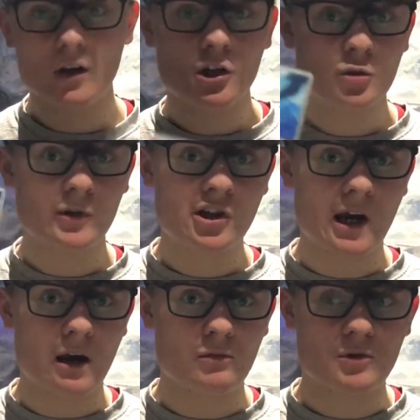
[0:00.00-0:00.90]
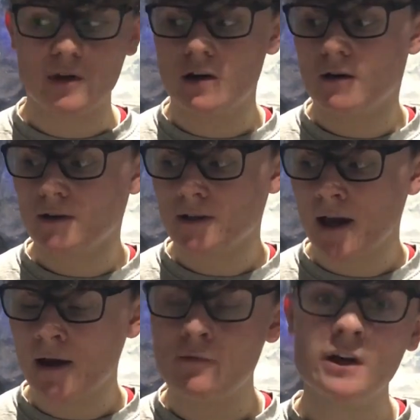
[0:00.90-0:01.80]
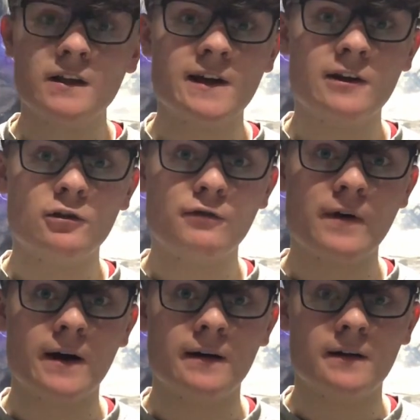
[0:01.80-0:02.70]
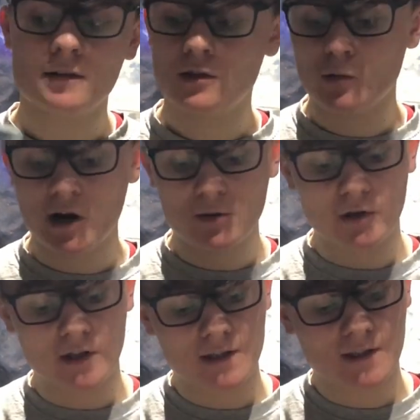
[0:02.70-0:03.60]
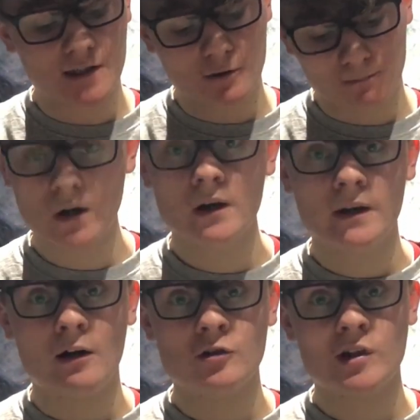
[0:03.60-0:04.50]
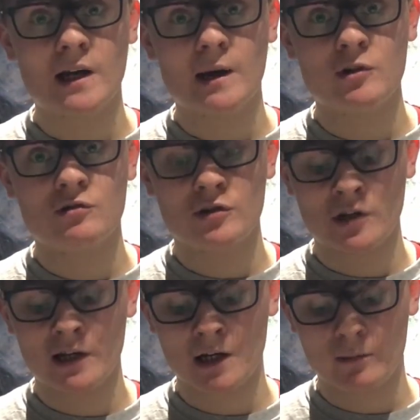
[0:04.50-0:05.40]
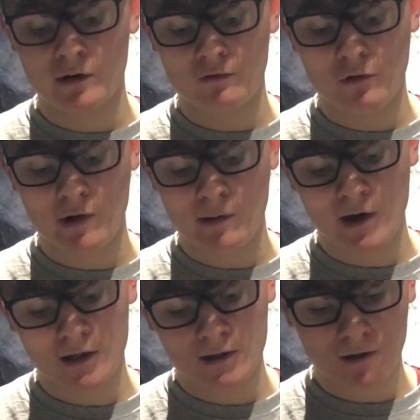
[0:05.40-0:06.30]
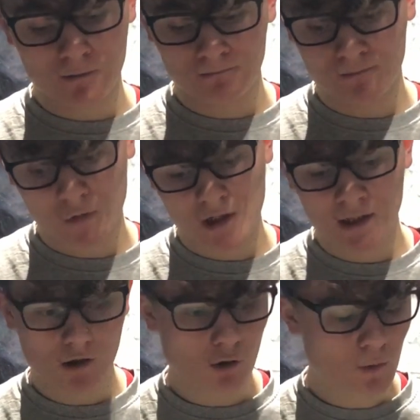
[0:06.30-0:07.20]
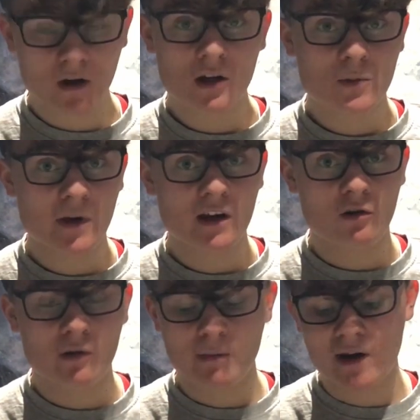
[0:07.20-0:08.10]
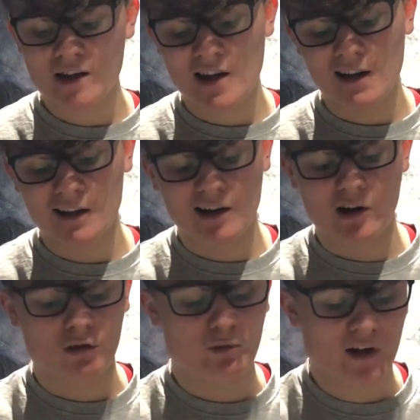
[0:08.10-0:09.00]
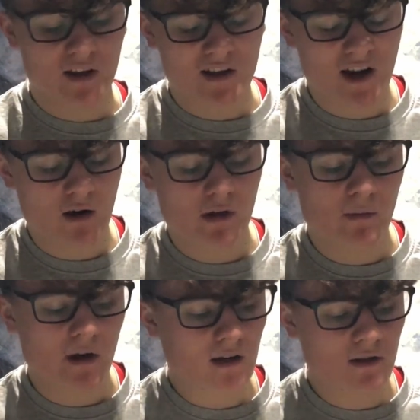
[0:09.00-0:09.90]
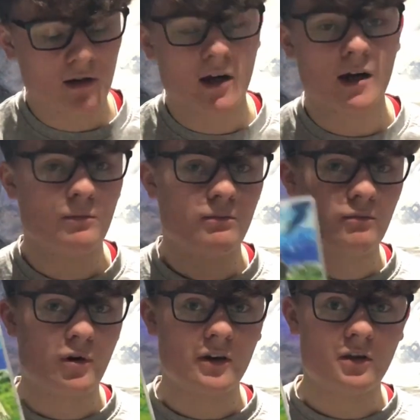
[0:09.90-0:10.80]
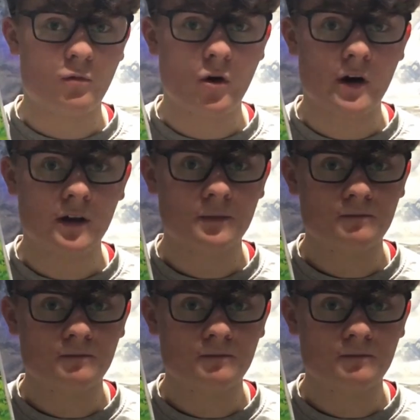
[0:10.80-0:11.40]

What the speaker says: Switch games, because every Nintendo fan swears by this system. They also claim it's a recycling bin for remakes, so there's that too. Speaking of remakes, technically all 3 of these are remakes. Breath of the Wild.